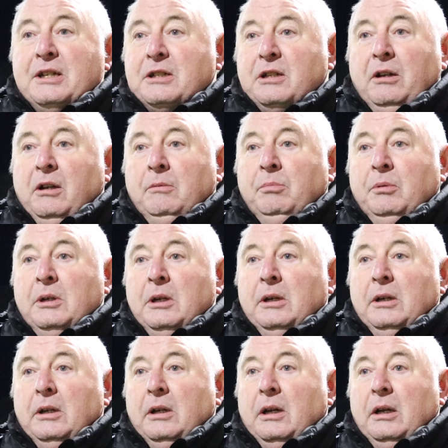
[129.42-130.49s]
this club,
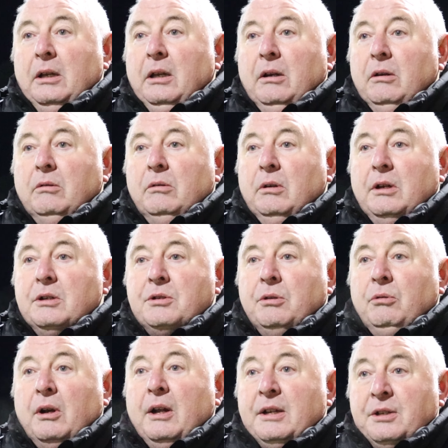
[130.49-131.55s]
you know, in its
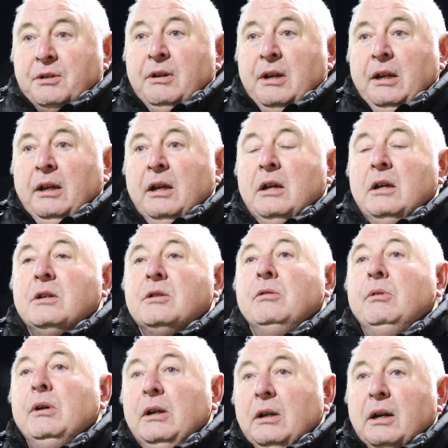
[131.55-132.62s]
whole history. So
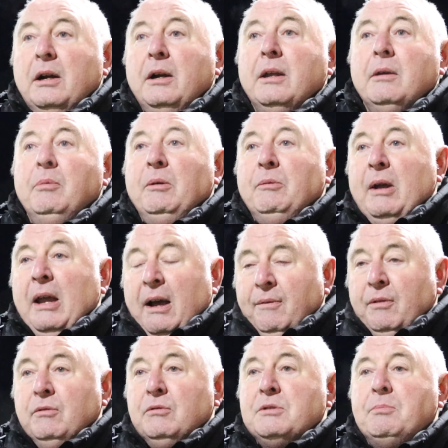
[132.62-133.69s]
we're learning, but we
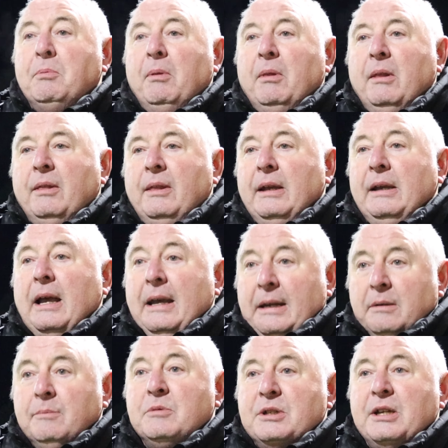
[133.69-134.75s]
have those
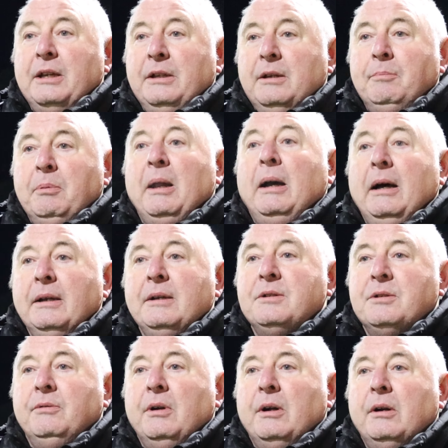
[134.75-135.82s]
items in the plan,
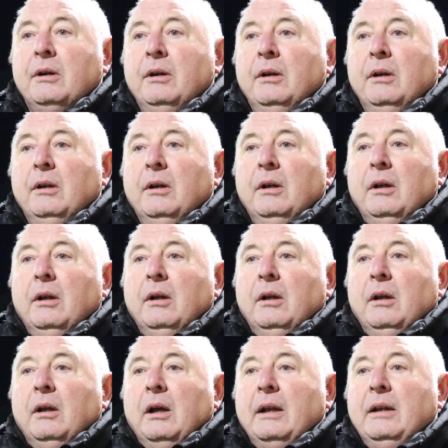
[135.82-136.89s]
as it were.
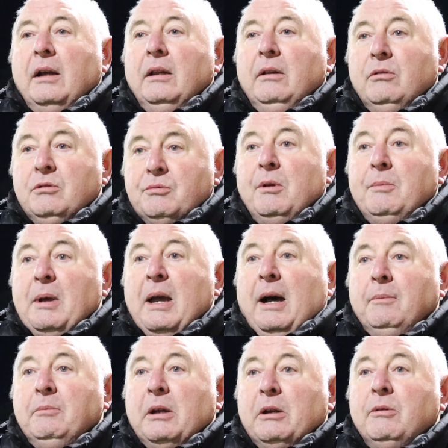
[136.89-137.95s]
And those will be
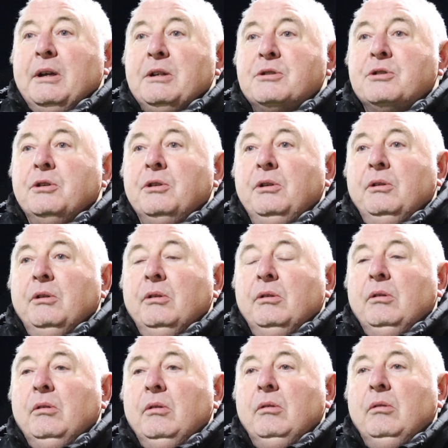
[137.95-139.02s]
happening quite soon.
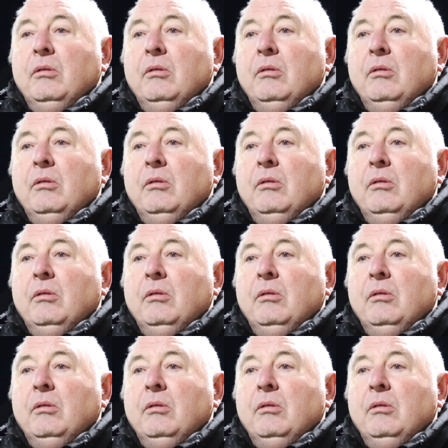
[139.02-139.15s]
Yeah,